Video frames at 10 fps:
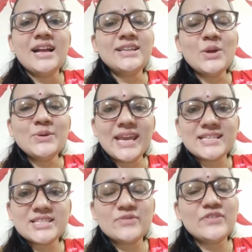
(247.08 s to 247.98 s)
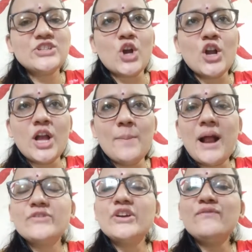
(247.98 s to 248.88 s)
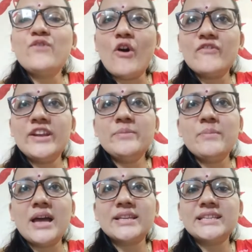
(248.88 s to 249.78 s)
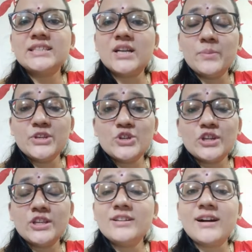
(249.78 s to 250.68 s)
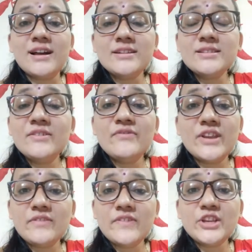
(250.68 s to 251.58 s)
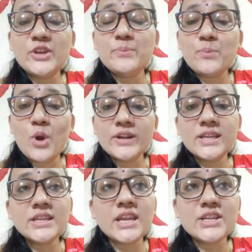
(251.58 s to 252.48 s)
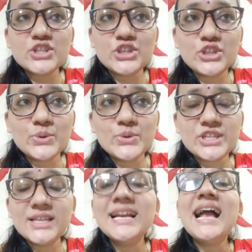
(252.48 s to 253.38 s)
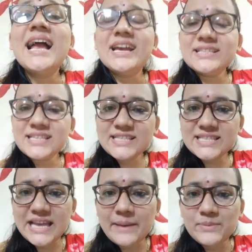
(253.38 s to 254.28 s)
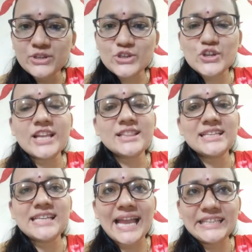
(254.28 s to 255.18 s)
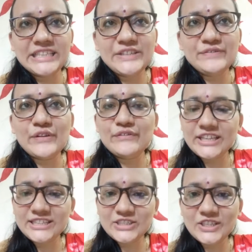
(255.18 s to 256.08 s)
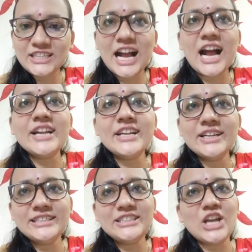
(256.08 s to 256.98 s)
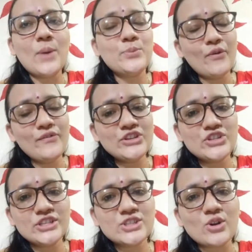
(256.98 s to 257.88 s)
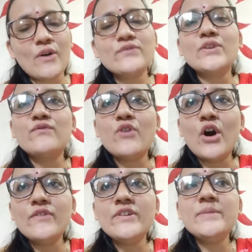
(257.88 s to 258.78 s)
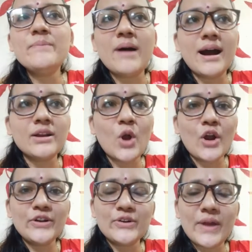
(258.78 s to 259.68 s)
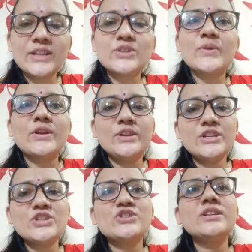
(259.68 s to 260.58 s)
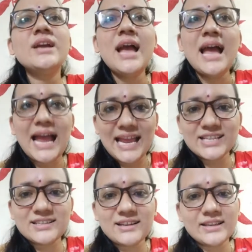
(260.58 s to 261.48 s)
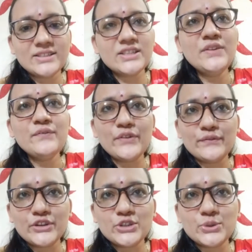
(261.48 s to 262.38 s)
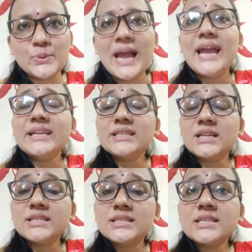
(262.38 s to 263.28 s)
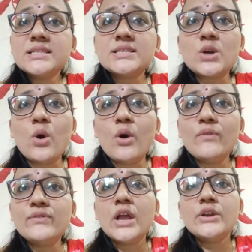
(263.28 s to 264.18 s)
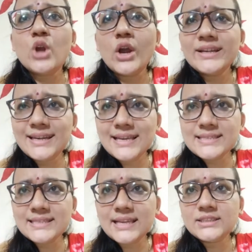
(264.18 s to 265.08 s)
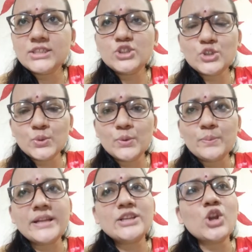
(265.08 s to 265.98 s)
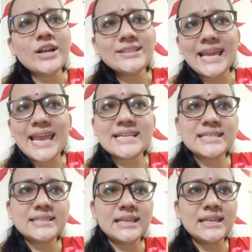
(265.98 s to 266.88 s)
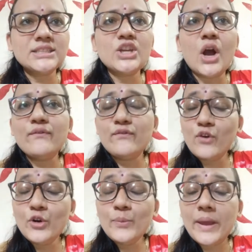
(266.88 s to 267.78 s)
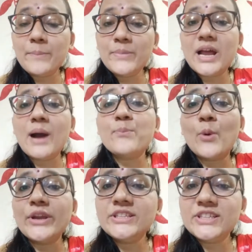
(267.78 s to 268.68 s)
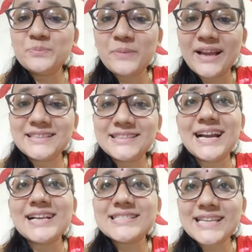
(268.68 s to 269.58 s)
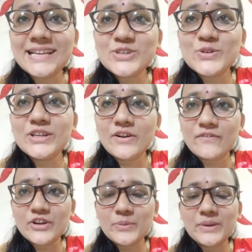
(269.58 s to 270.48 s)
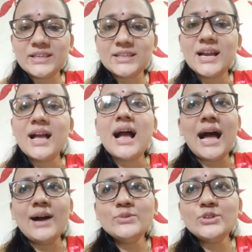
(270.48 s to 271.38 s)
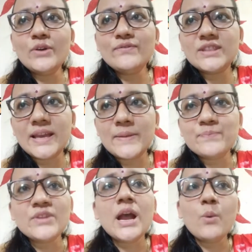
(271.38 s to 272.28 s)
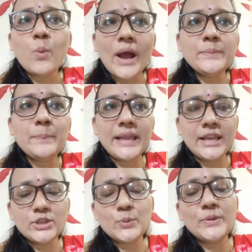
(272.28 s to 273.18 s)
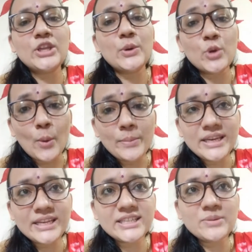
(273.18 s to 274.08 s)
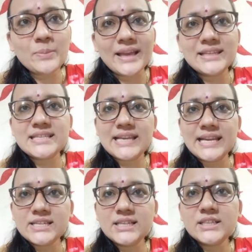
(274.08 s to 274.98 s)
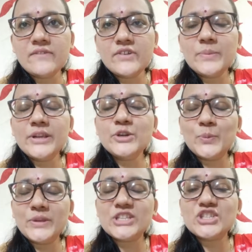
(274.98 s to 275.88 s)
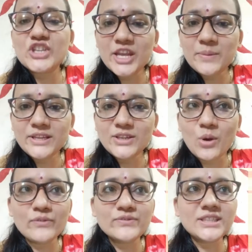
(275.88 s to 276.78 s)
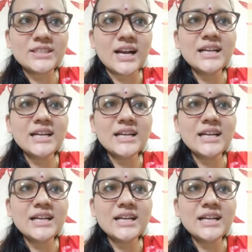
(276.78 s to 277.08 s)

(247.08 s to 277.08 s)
Now next we talk about the Foreign Market Commission, the another very important institution. It's established in the 1953 under the provisions of the Foreign Bar Contract Regulation Act 1952. It consists of not less than the two but not the exceeding the four member appointed by the central government. Out of them, one being to be the nominated by the central government to be the chairman of the